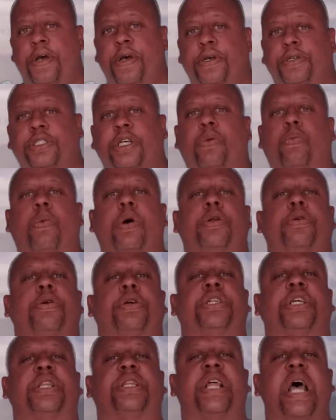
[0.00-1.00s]
So I'm wondering,
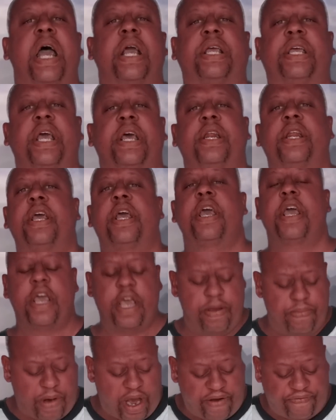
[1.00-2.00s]
did that get
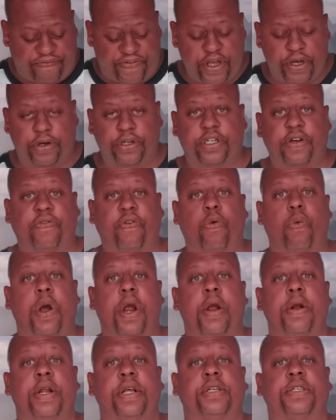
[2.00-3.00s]
in my field of
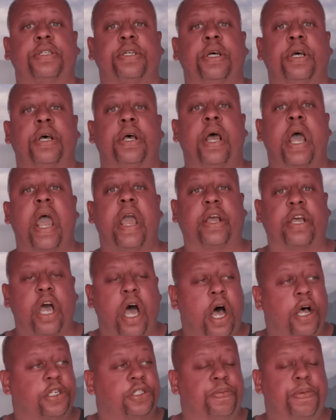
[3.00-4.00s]
awareness and
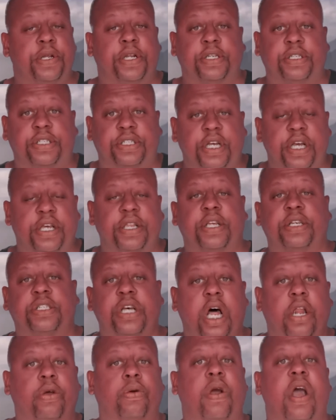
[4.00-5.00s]
cause me to see this
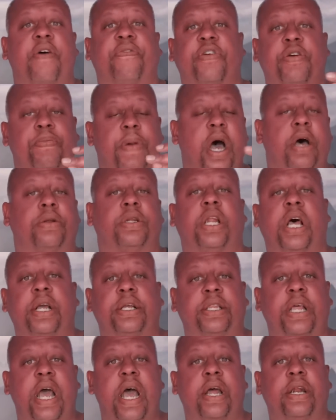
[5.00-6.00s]
holographic mountain
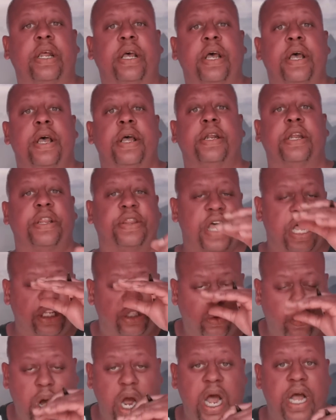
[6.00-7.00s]
like that? Did that's
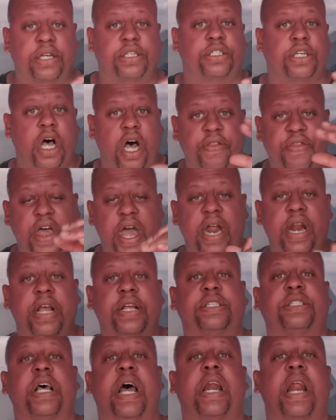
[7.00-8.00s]
why I saw that?
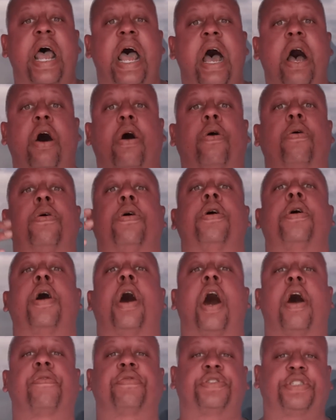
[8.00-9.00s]
Is that how
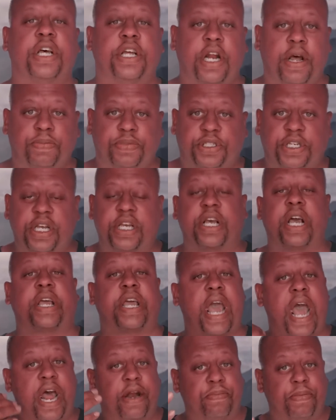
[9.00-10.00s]
all of a sudden I'm seeing a
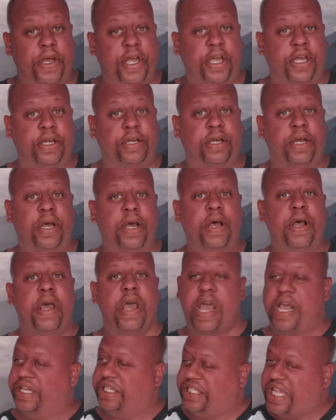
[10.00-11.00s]
cat being?
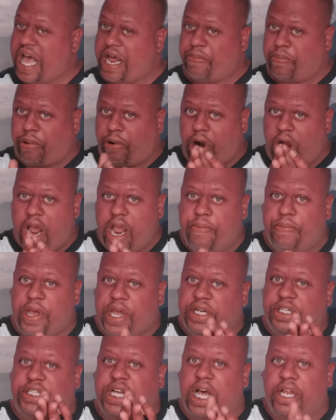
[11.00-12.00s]
Is that prime
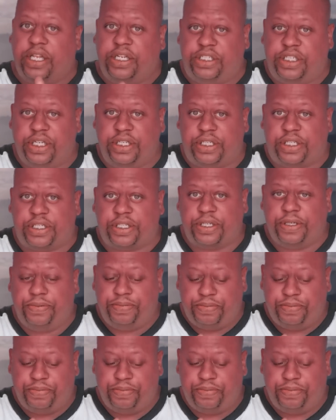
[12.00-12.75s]
intelligence?